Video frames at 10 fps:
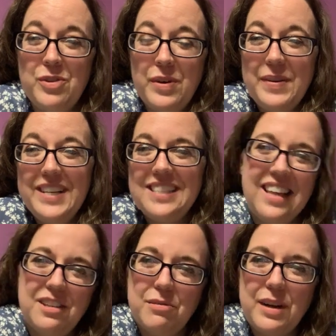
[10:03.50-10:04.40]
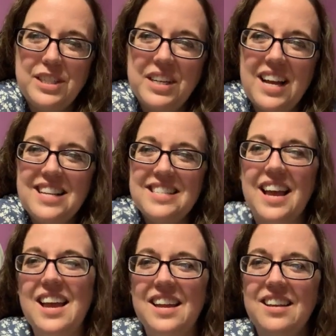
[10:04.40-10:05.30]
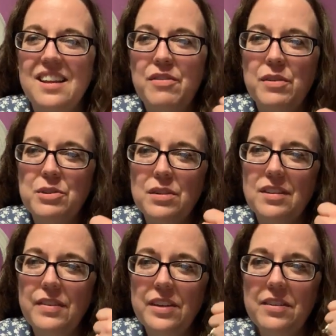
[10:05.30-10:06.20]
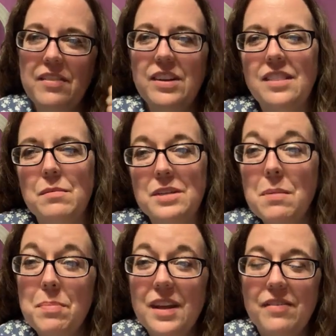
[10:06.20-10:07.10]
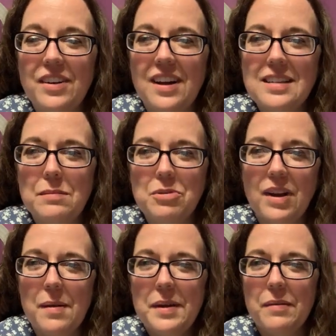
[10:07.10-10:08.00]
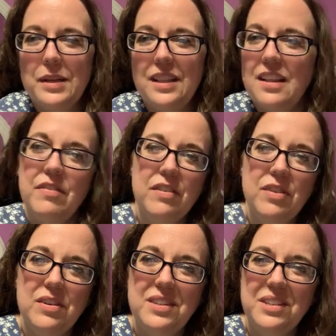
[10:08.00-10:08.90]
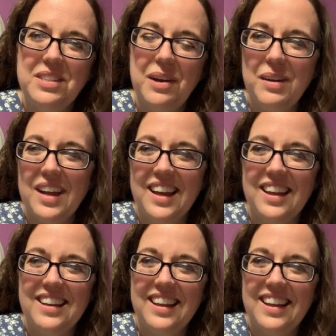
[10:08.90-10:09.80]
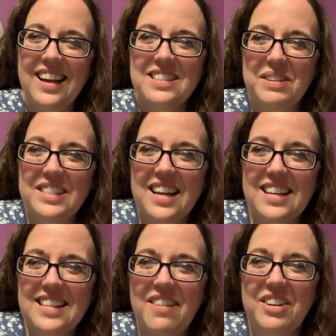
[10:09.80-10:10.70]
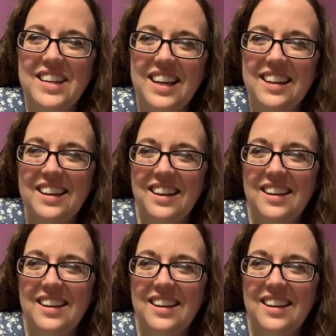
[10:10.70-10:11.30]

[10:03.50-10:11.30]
So anyways, thanks for watching, guys. And if you enjoyed this video, give it a thumbs up. And if you're not subscribed, I would love it if you would do so. And as always, guys, have a great day.